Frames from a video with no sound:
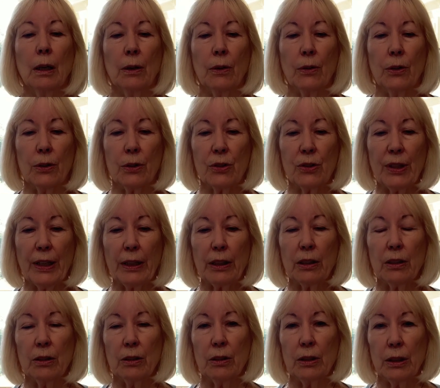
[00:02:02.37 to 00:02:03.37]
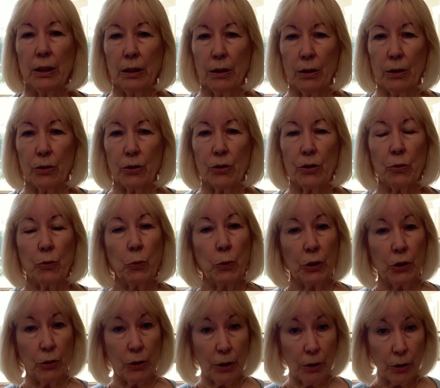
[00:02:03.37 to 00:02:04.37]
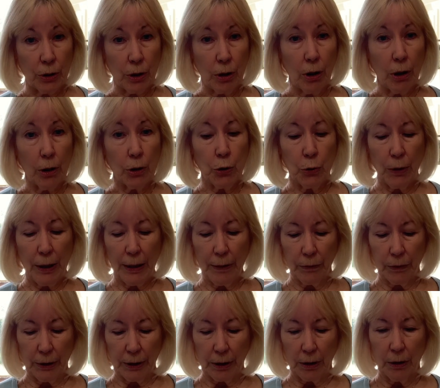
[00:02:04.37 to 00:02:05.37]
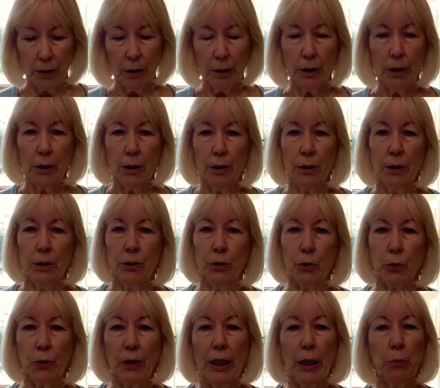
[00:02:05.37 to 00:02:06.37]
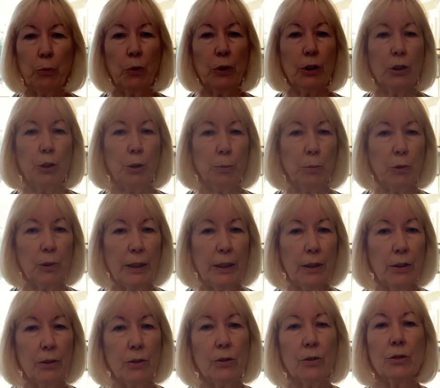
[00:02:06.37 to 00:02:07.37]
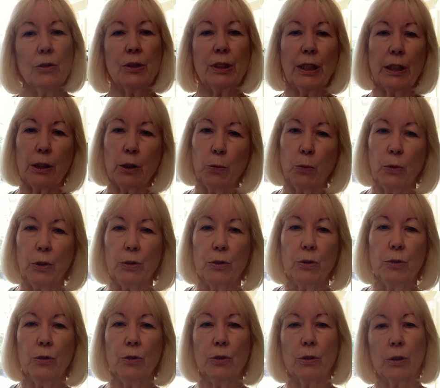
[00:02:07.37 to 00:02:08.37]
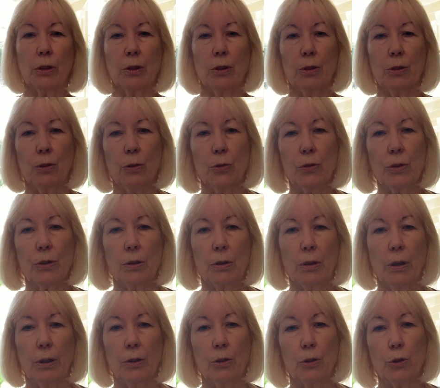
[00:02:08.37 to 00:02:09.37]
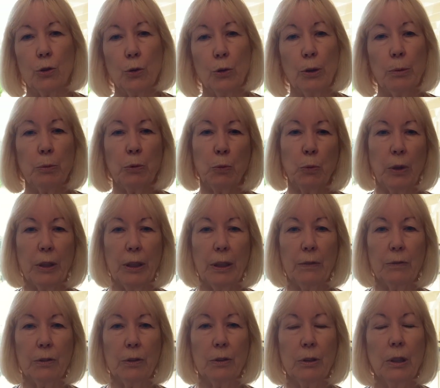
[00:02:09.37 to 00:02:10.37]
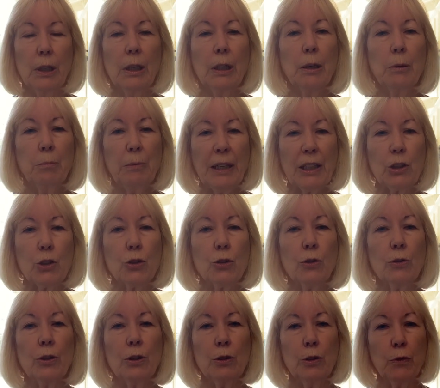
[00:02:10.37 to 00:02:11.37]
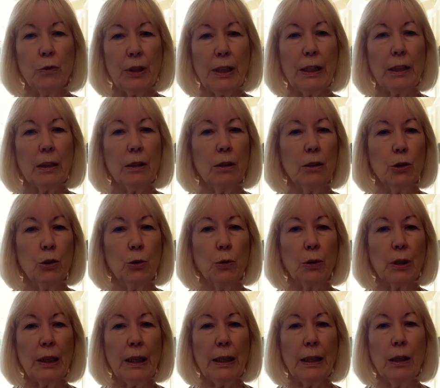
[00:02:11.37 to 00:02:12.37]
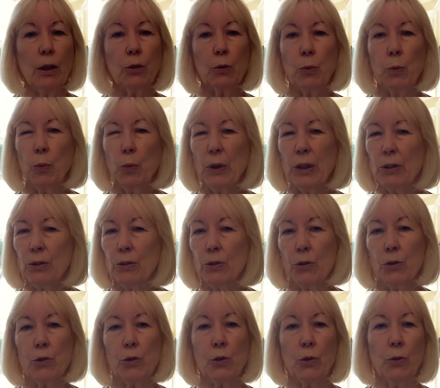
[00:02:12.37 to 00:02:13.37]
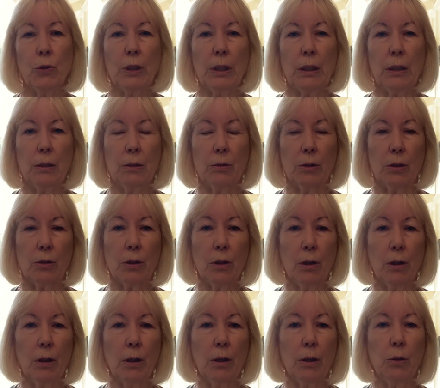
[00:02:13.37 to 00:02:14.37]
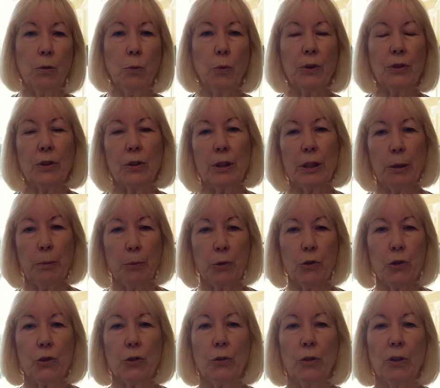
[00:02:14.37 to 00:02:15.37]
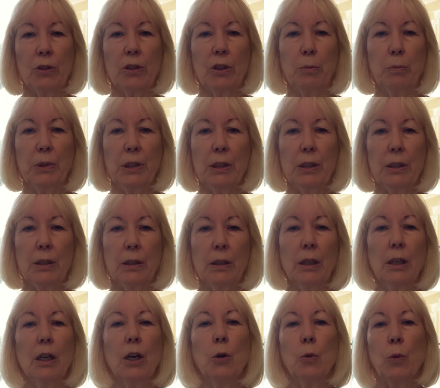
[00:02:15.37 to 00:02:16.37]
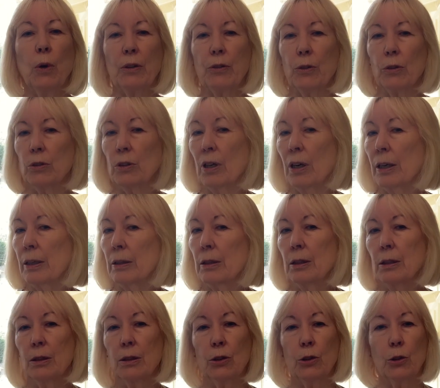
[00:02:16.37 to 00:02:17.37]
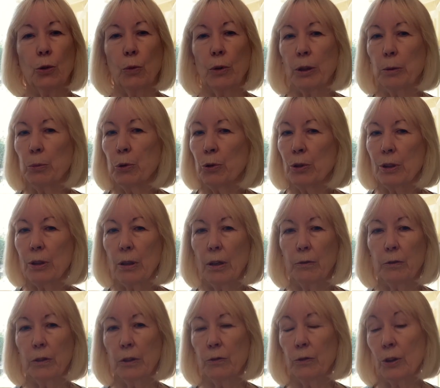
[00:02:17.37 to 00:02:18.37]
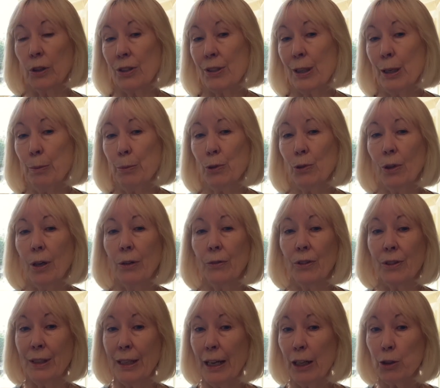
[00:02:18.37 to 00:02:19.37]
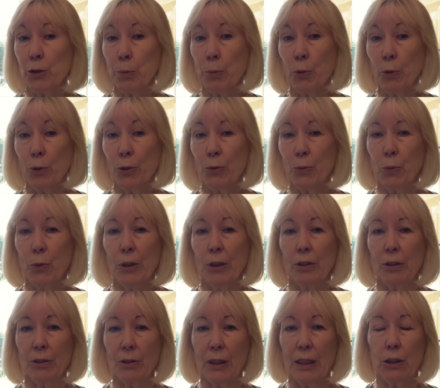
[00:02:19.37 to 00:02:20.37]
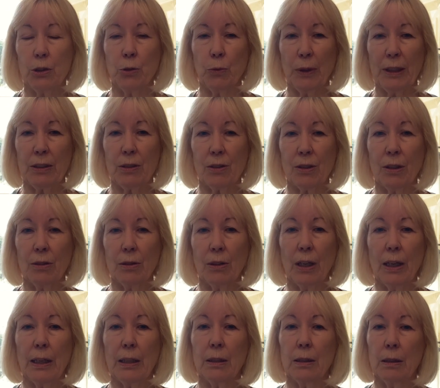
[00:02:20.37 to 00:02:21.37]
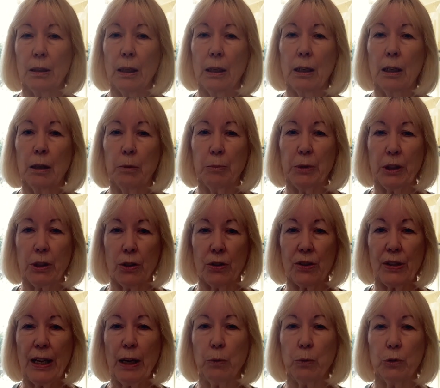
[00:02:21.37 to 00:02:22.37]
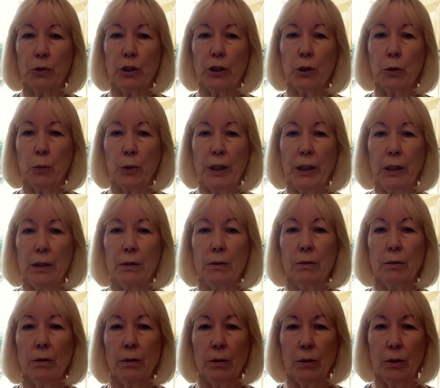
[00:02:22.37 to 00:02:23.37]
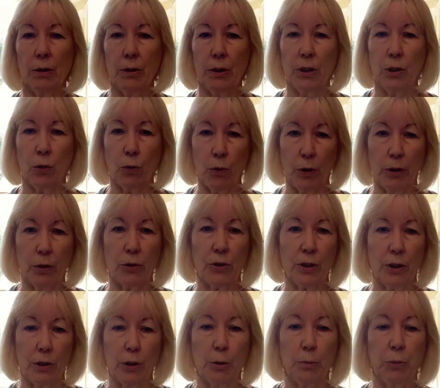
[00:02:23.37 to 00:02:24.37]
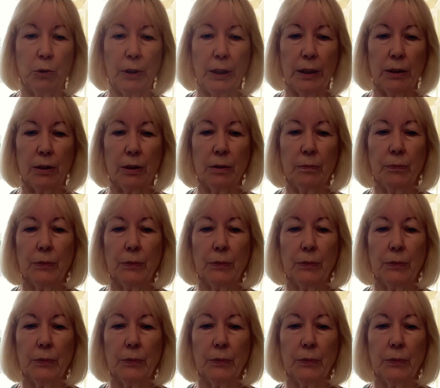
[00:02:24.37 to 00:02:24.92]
The second is when you're in the car traveling, you grab one of your blends, you take it with you, you're going to use it on your trip, whatever. Make sure that you've taken into account where you're storing it in the car, what the temperature is going to be, whether or not you don't want to put it on, for example, on the dashboard where it'll get direct sunlight, because that will degrade the oils in your blend.